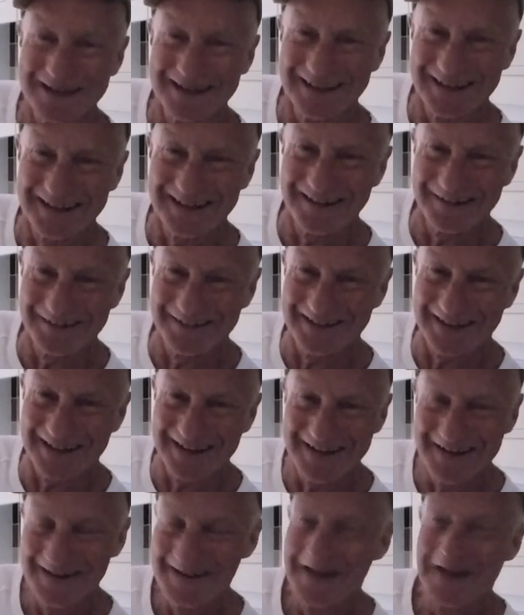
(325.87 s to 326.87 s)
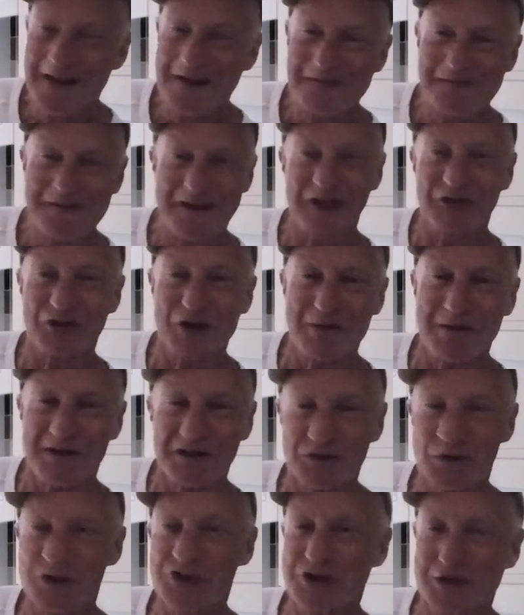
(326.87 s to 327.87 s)
Okay, thanks very
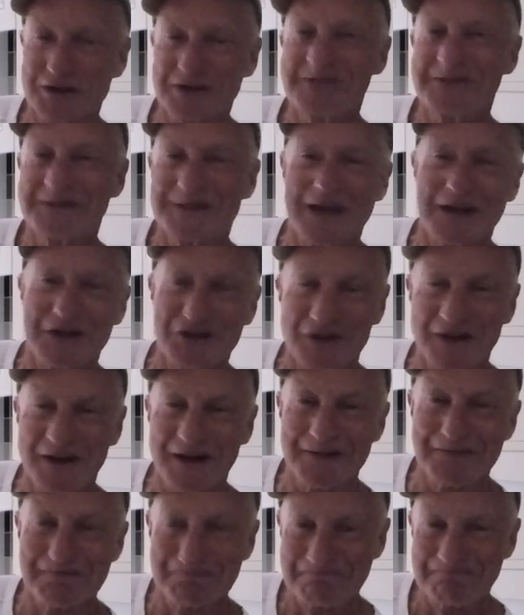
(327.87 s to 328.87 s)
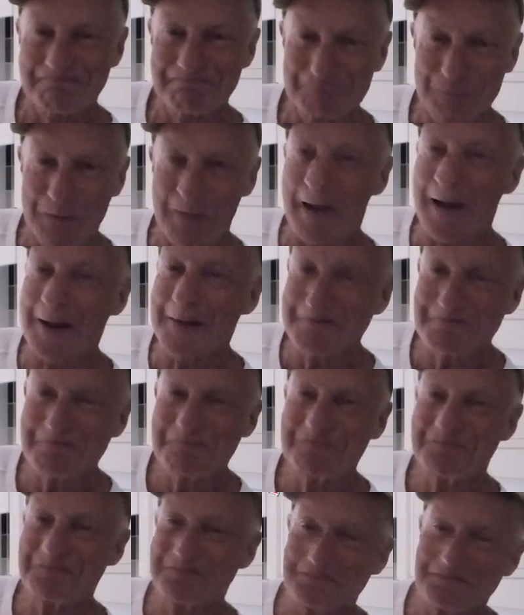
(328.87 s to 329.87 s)
much for watching. Catch you again.
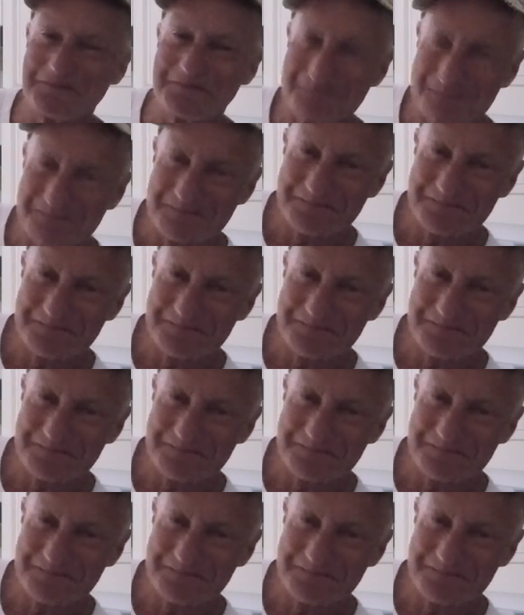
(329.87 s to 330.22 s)
Bye-bye.